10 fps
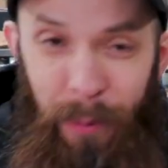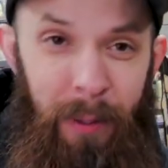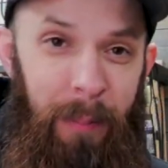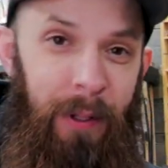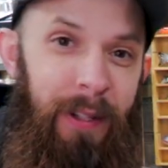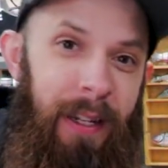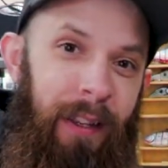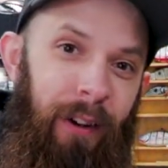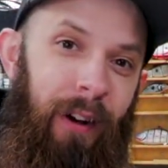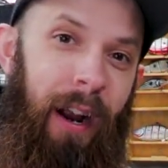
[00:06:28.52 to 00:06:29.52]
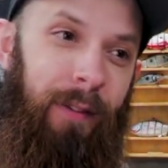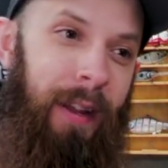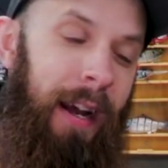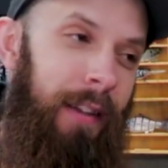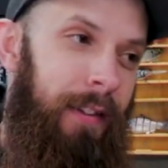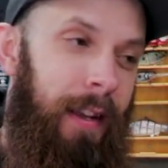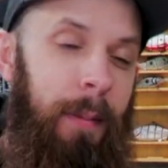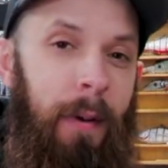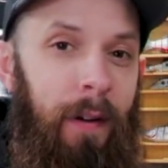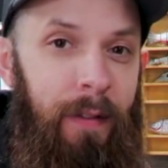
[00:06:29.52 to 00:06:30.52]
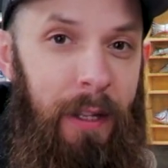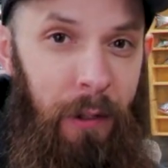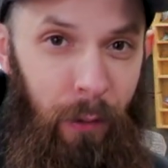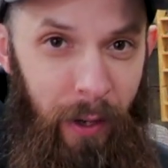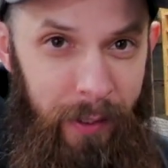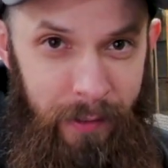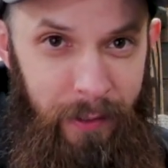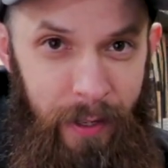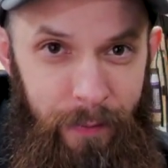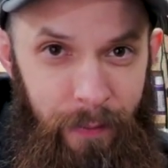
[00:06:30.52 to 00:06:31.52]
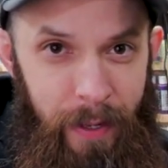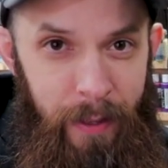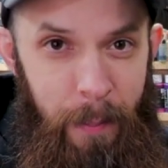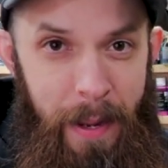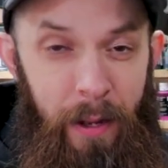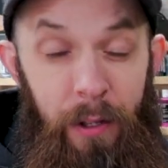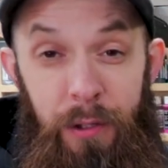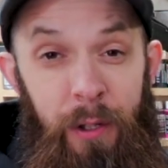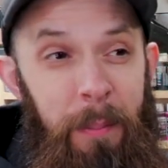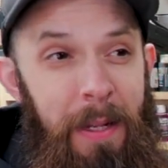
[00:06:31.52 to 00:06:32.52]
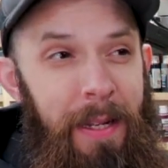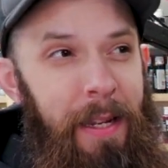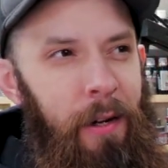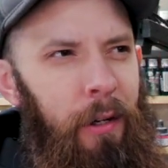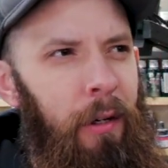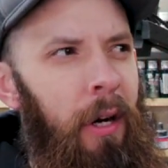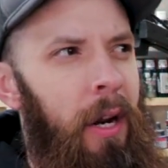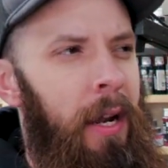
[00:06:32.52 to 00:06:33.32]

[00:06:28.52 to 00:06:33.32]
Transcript: one in particular. I've got some of the correct stuff in the mail. It should be here,